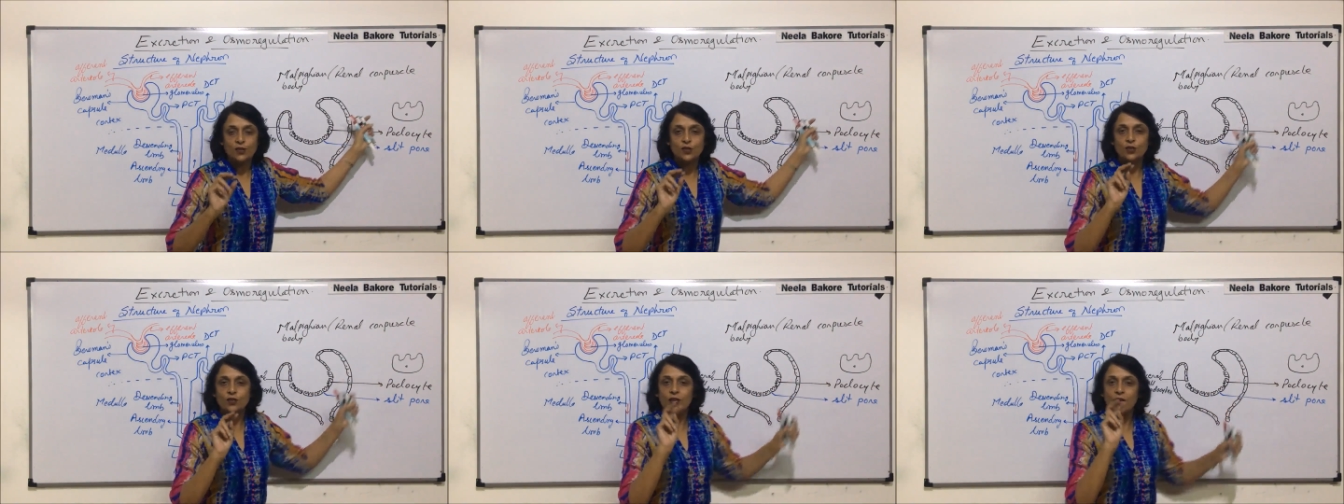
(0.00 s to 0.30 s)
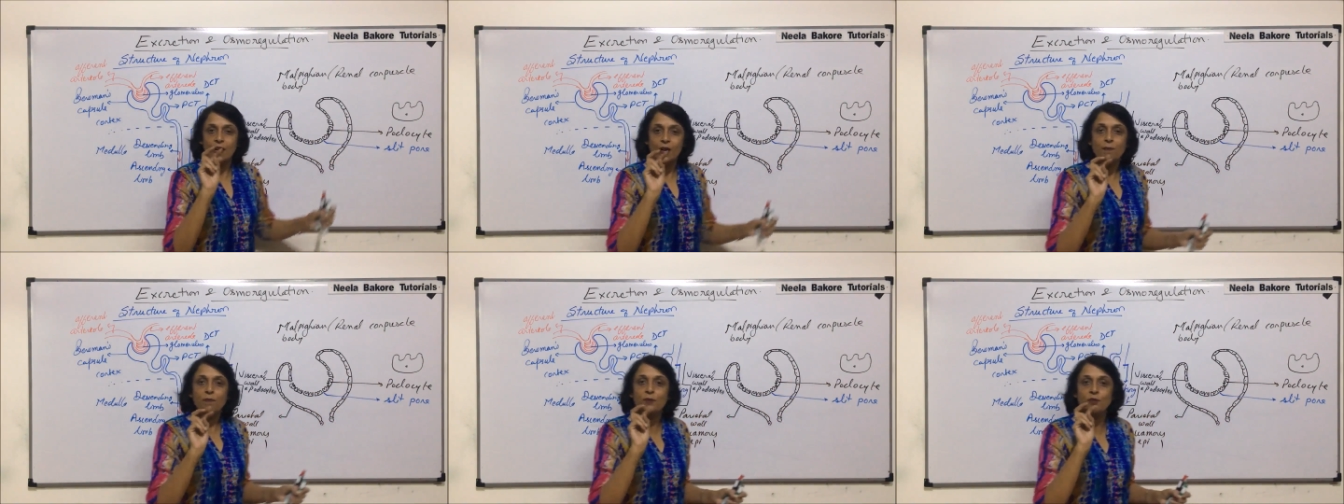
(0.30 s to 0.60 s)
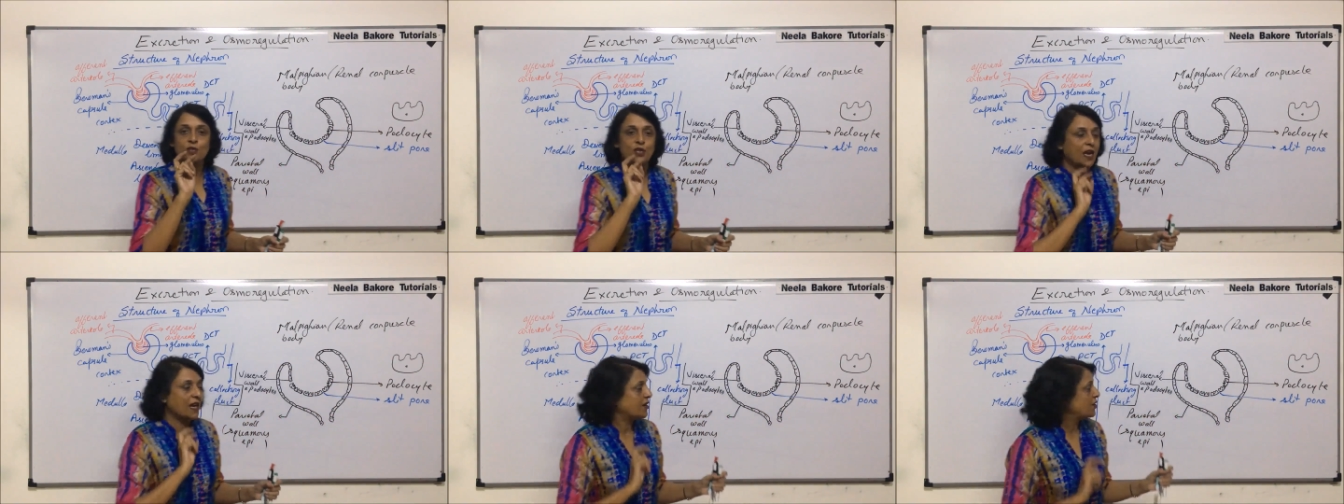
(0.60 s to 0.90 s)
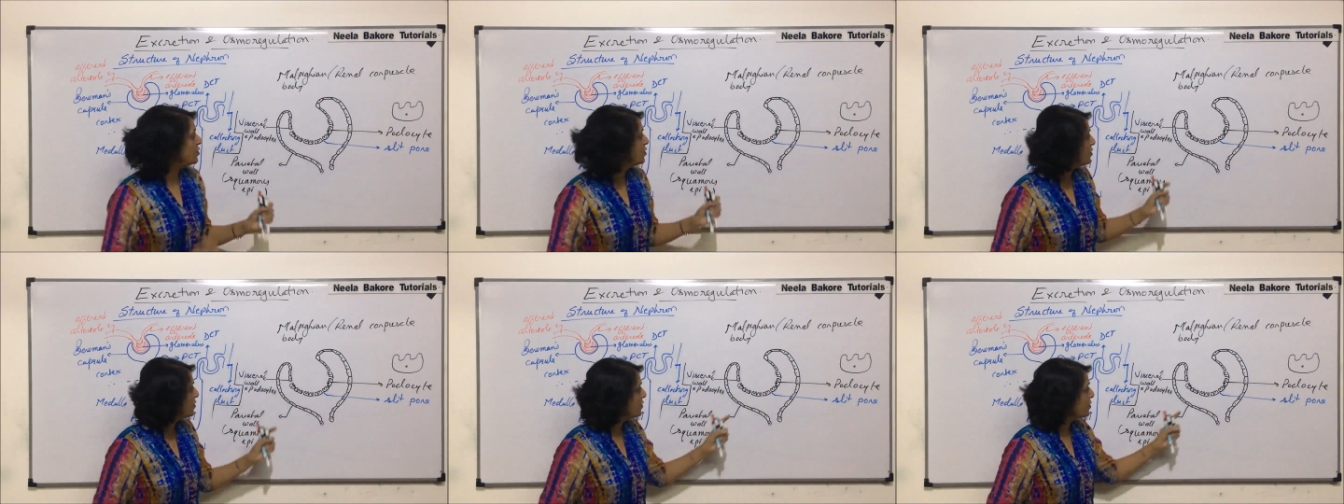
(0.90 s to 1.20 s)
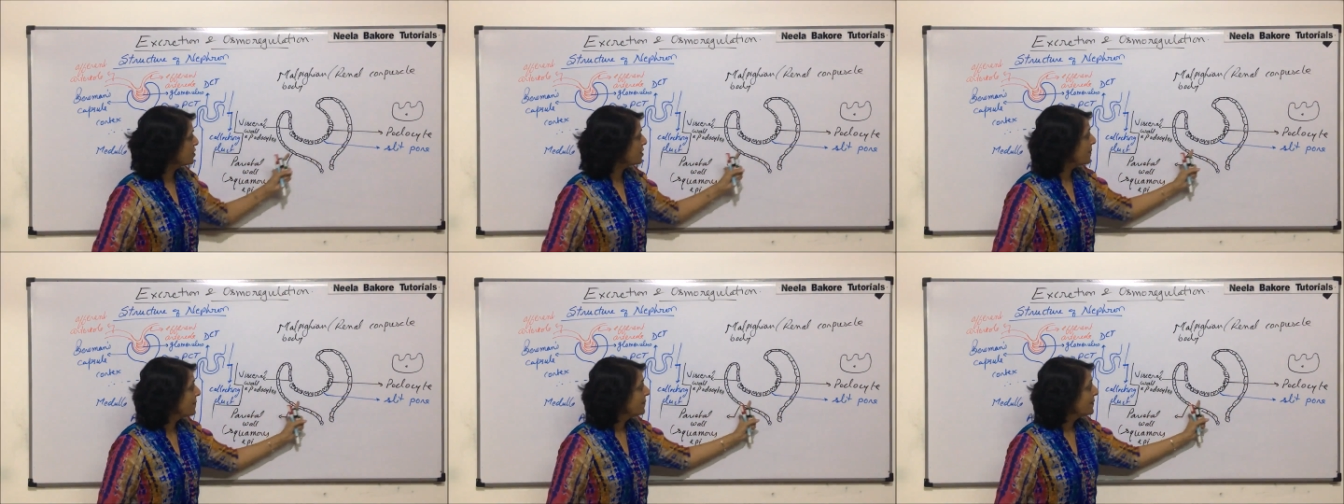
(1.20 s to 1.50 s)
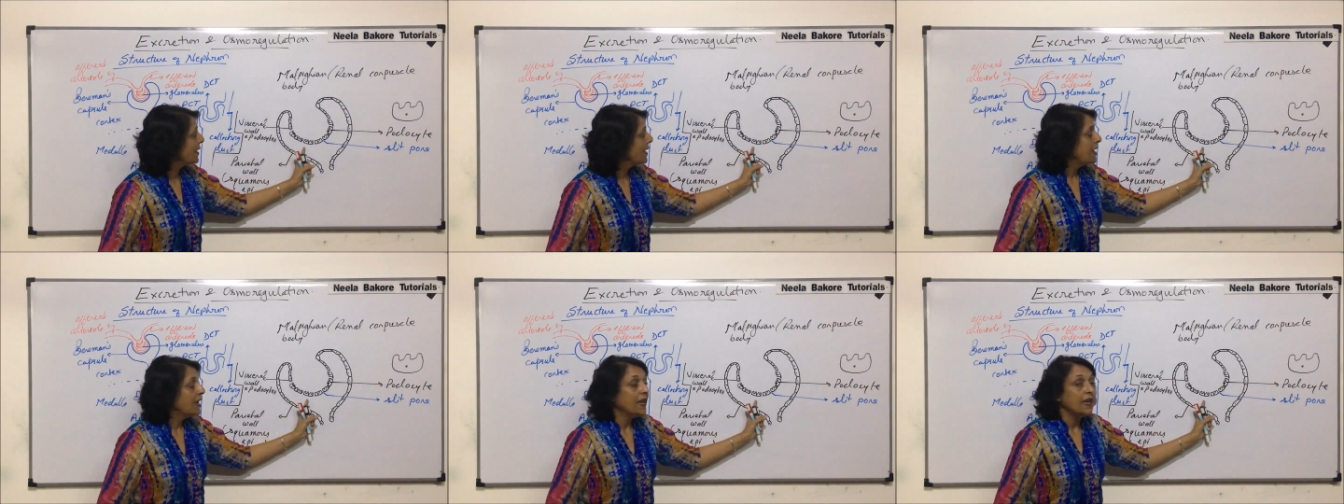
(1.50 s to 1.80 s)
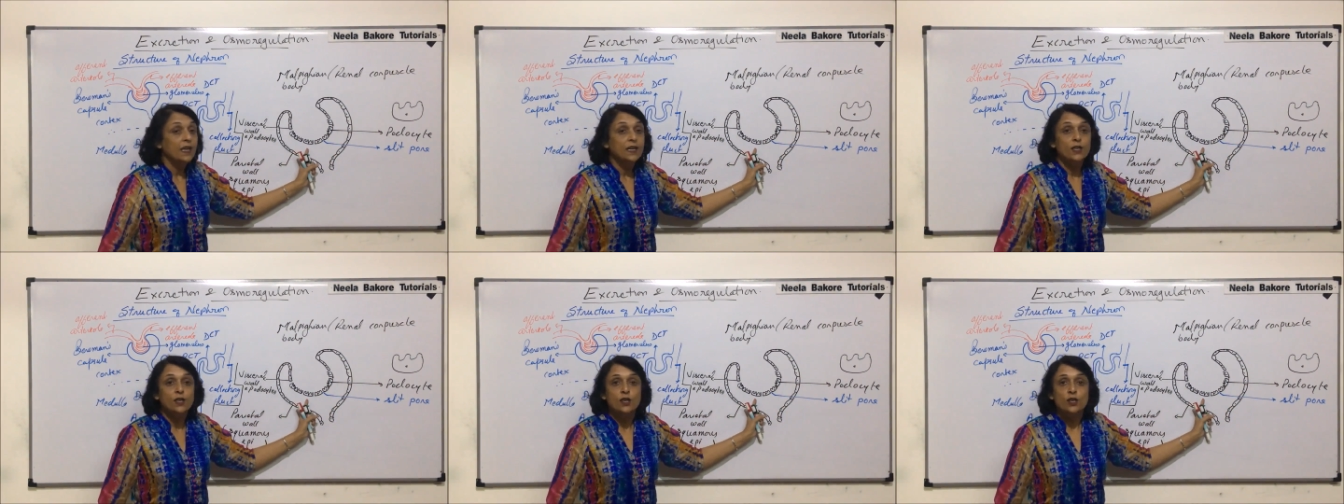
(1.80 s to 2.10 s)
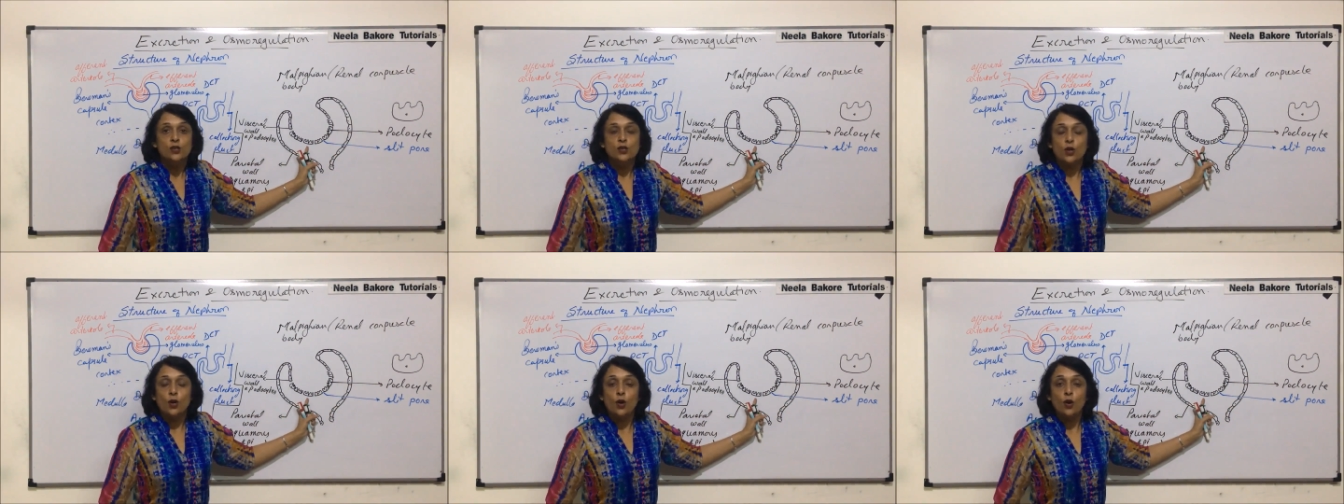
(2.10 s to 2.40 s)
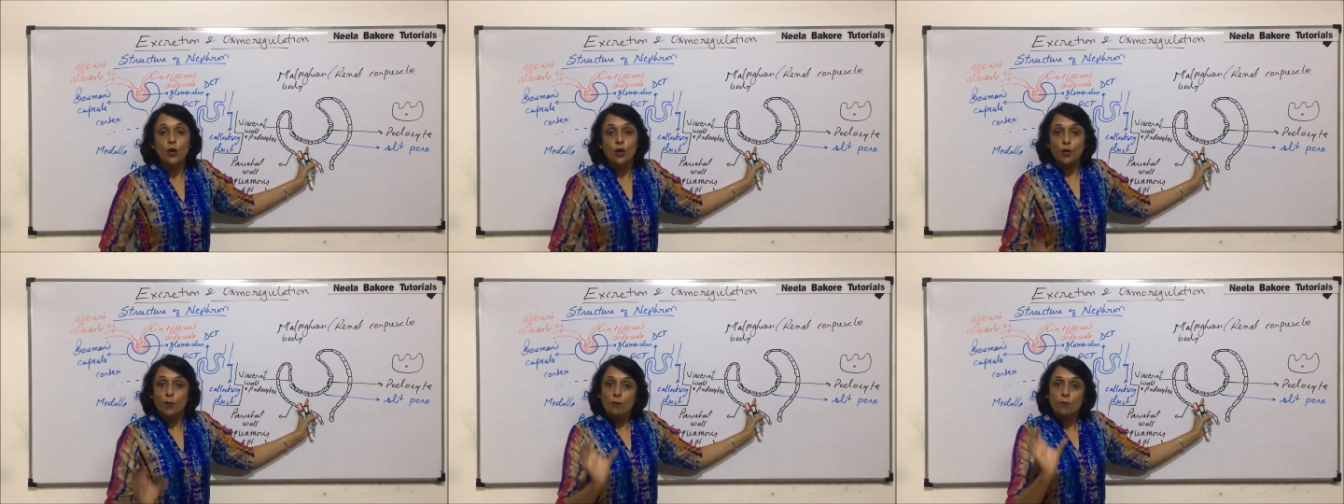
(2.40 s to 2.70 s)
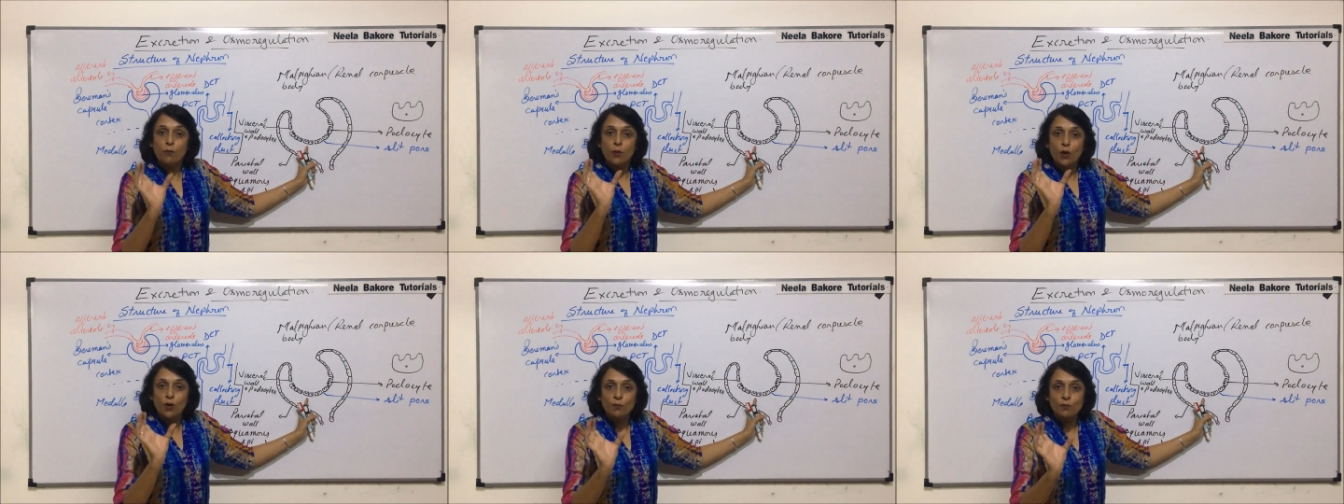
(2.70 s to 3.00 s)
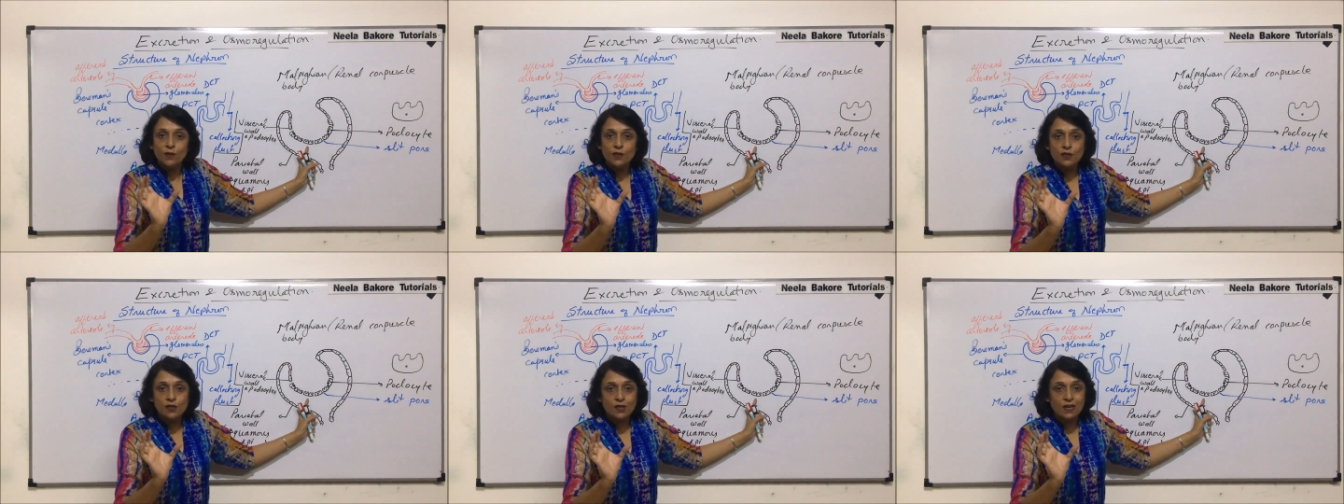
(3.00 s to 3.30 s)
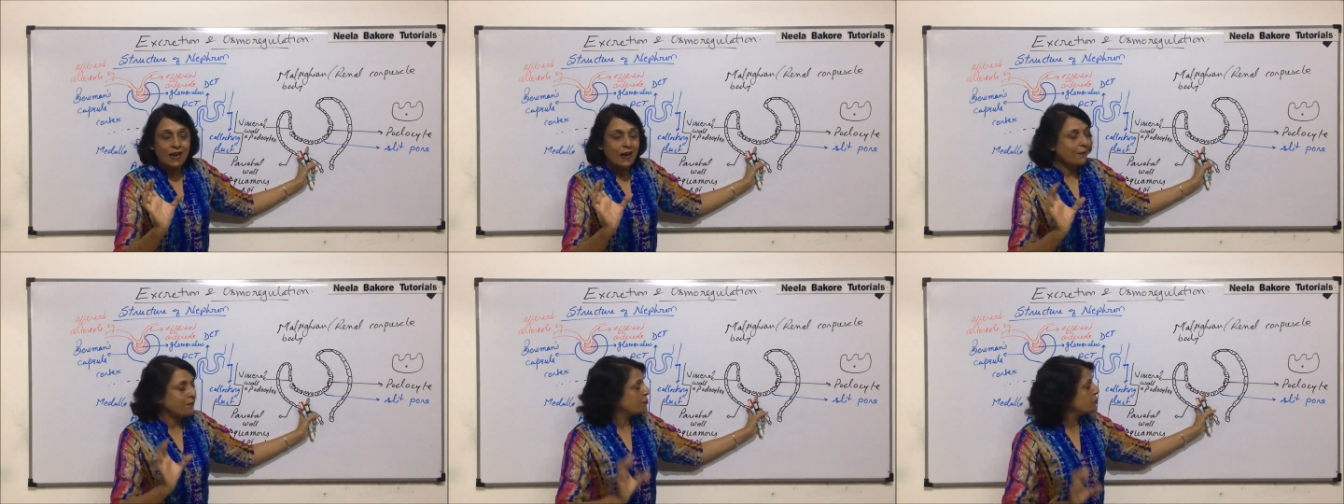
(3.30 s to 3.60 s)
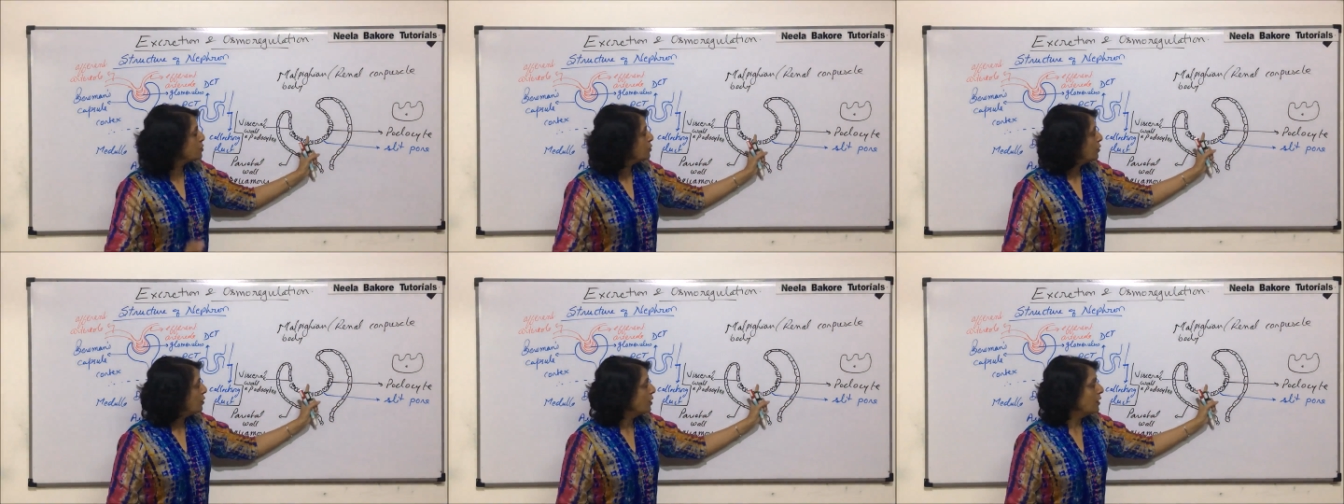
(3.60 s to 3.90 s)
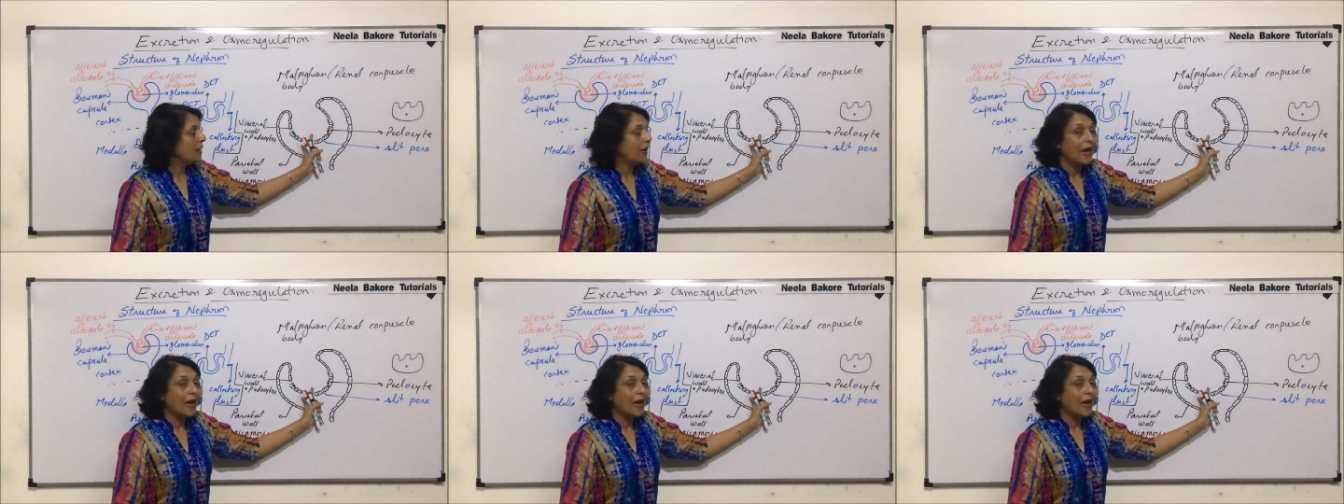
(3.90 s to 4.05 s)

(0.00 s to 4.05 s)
So there are projections. So Bowman's capsule